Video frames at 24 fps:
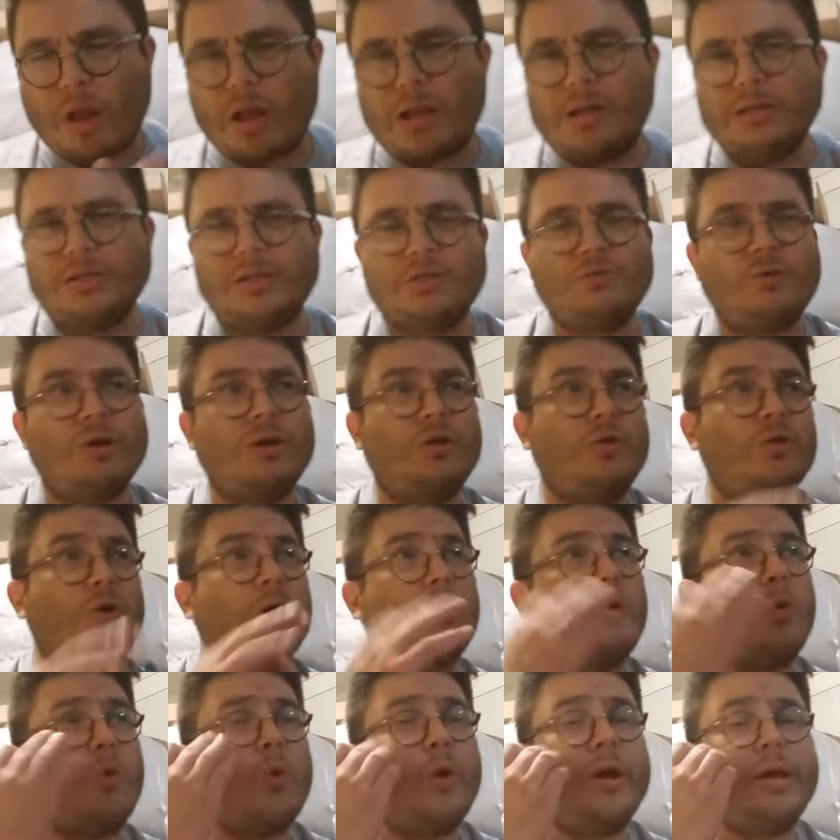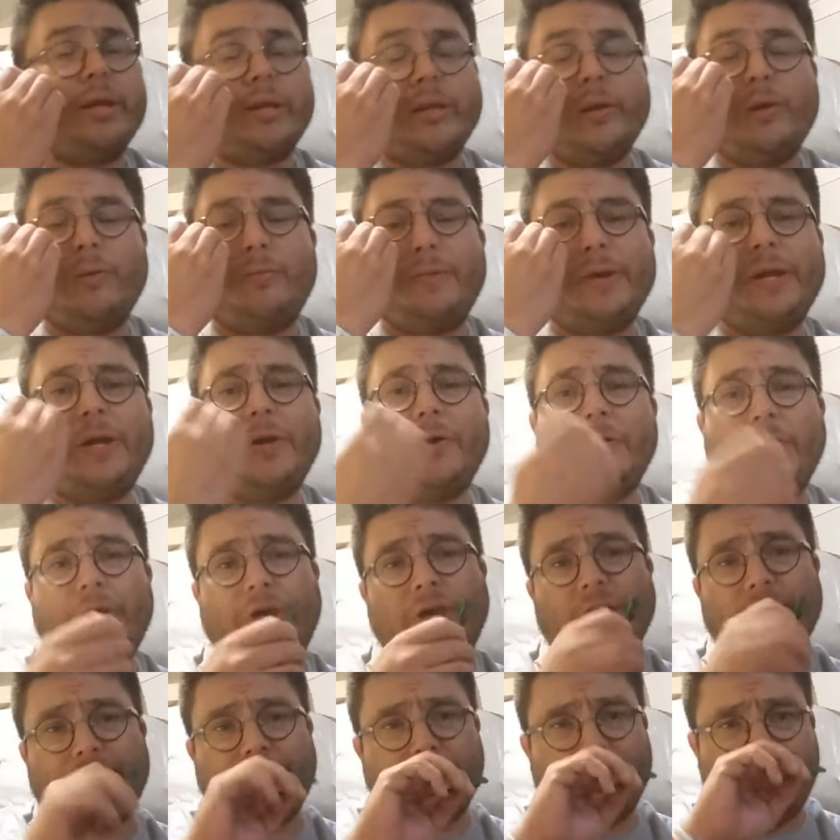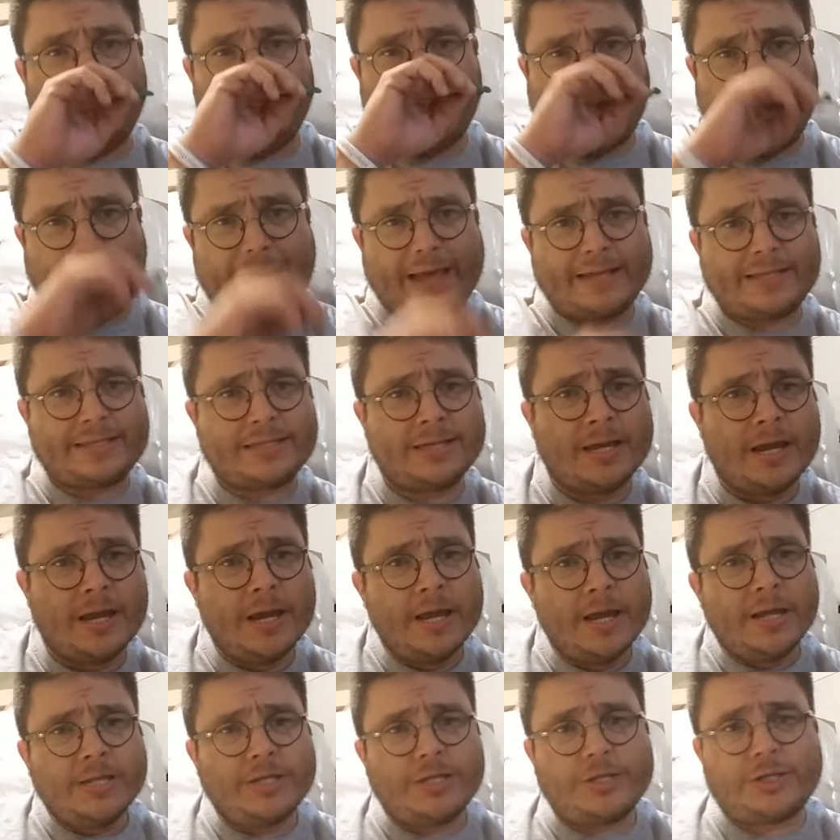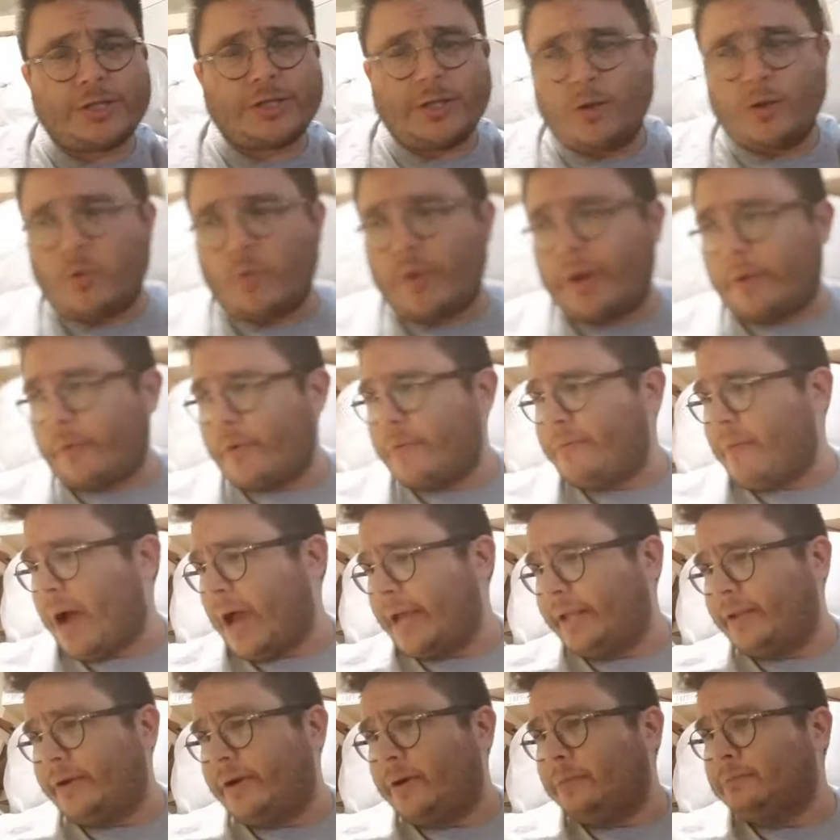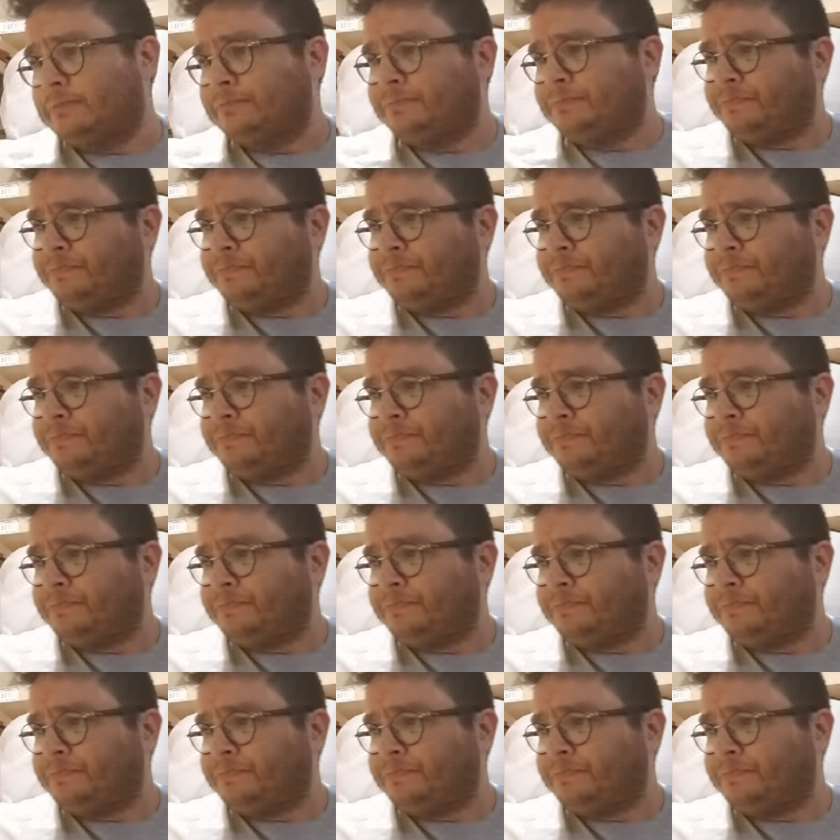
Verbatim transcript: Just want to do a quick little video here for you guys. Just a little quick reminder.